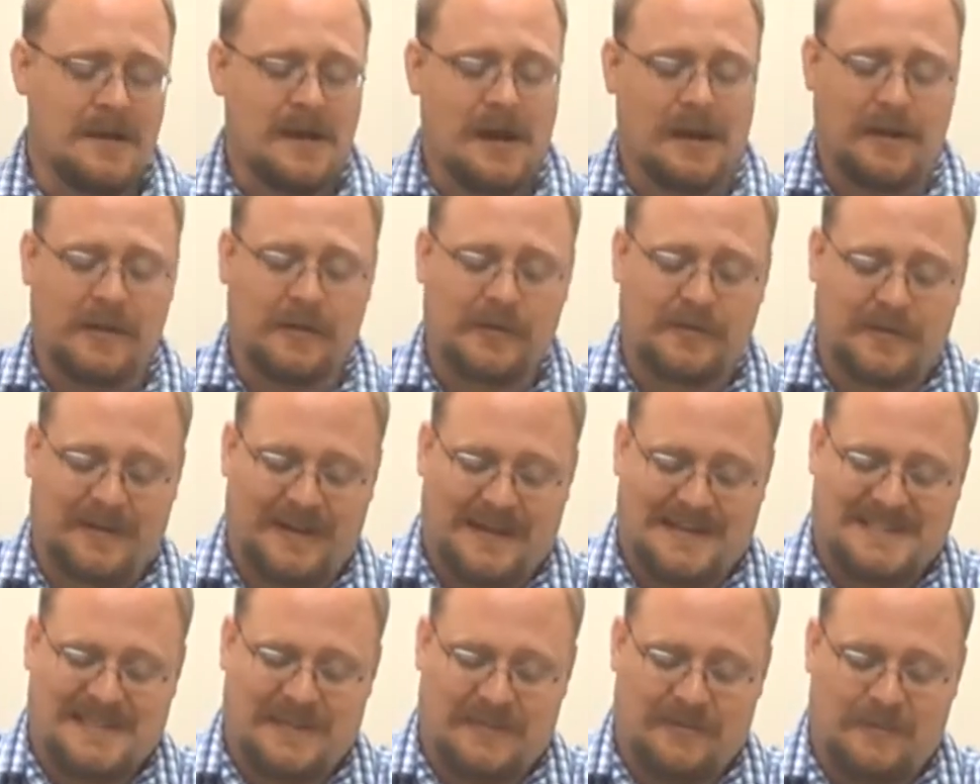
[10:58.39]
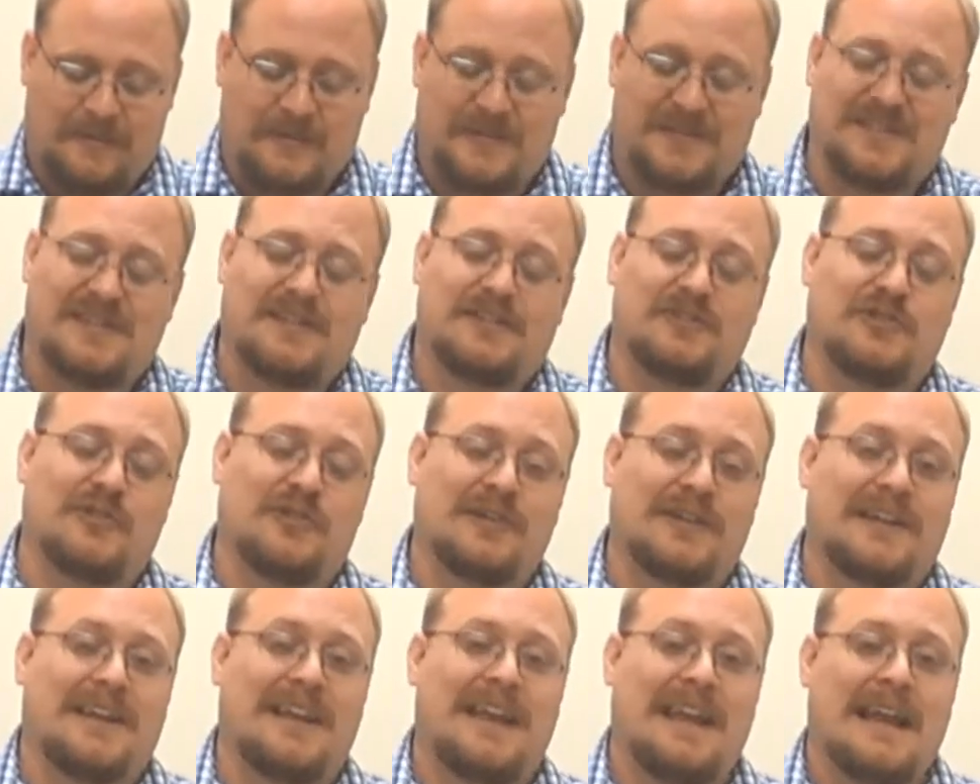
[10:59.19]
Another thing I tell them is
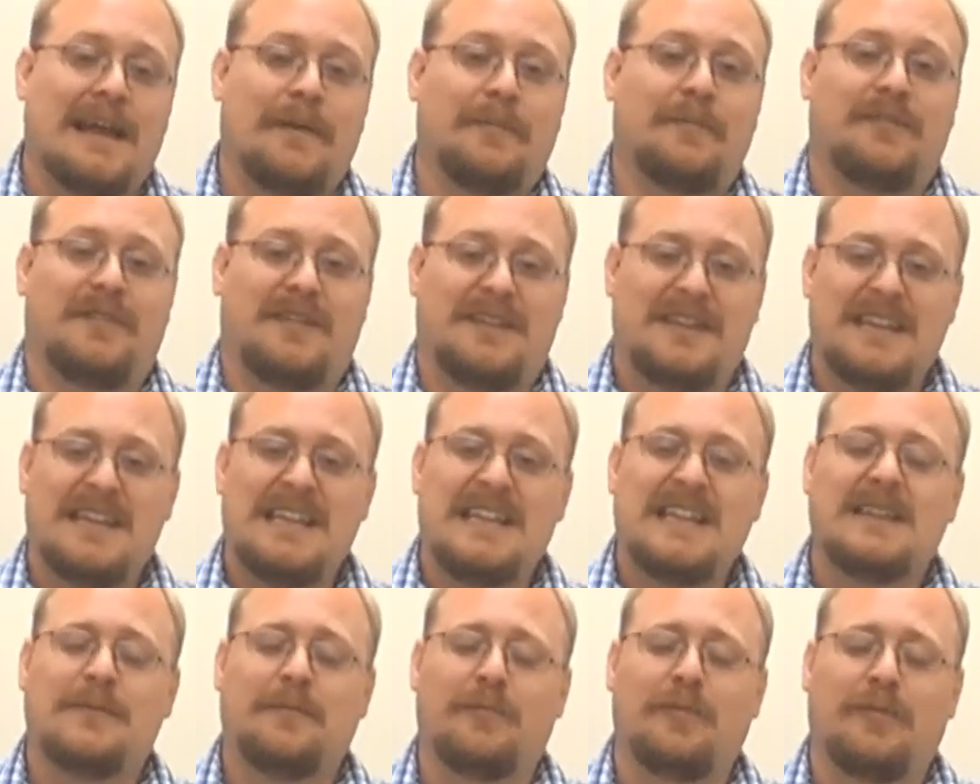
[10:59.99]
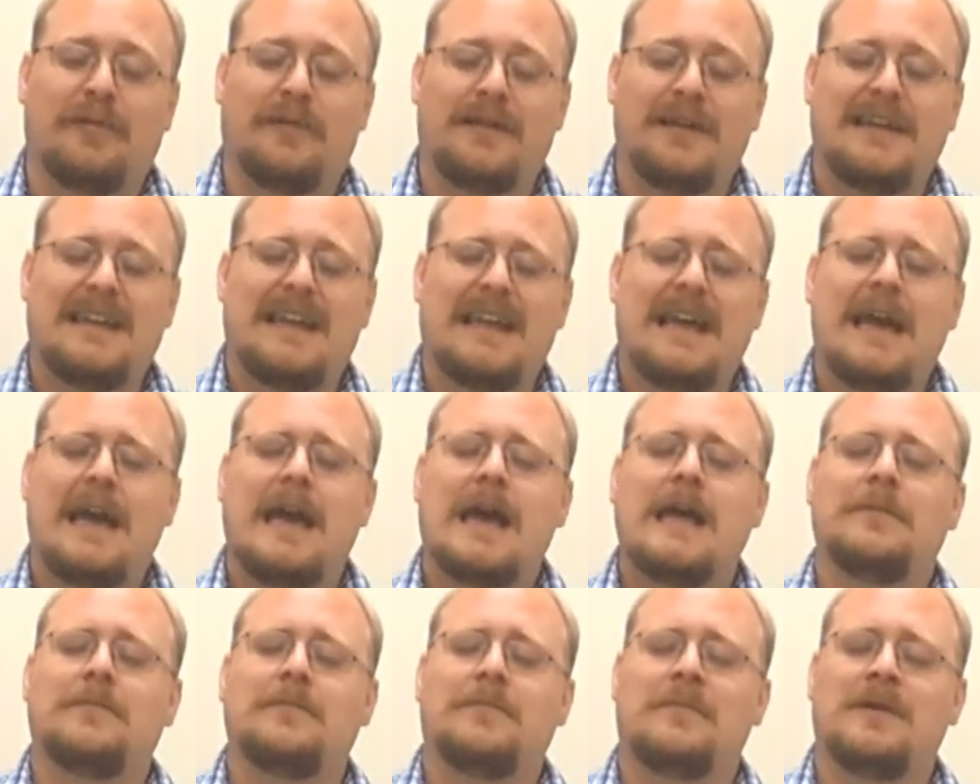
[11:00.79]
during camp, they need to play at